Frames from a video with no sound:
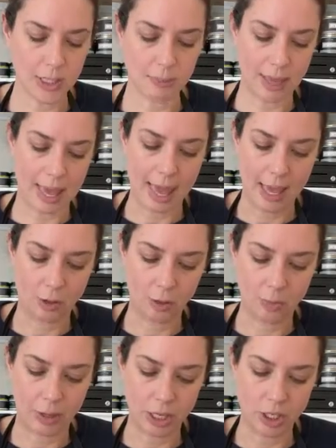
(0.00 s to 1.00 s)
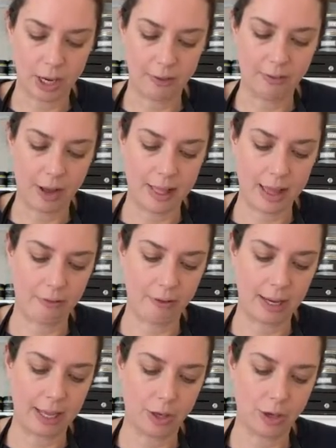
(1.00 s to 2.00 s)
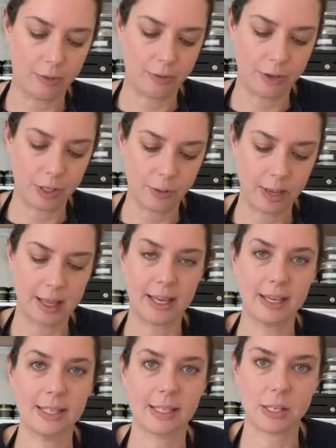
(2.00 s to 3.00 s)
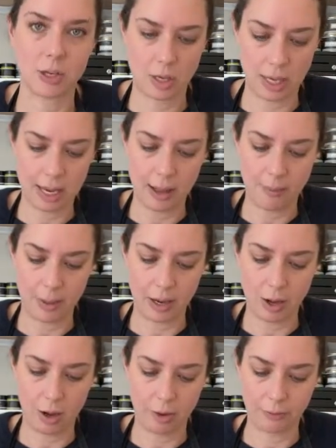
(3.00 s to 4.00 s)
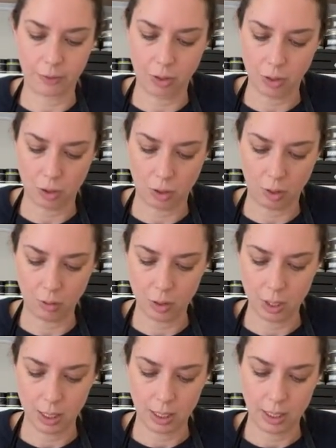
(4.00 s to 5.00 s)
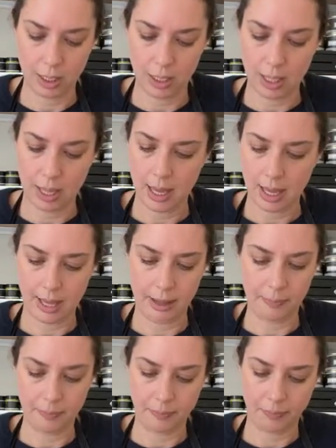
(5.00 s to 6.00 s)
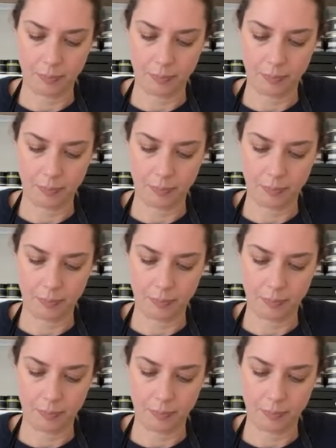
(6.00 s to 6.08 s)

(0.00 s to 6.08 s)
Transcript: using my angled brush. I find that really good for doing this. You get a bit of control. There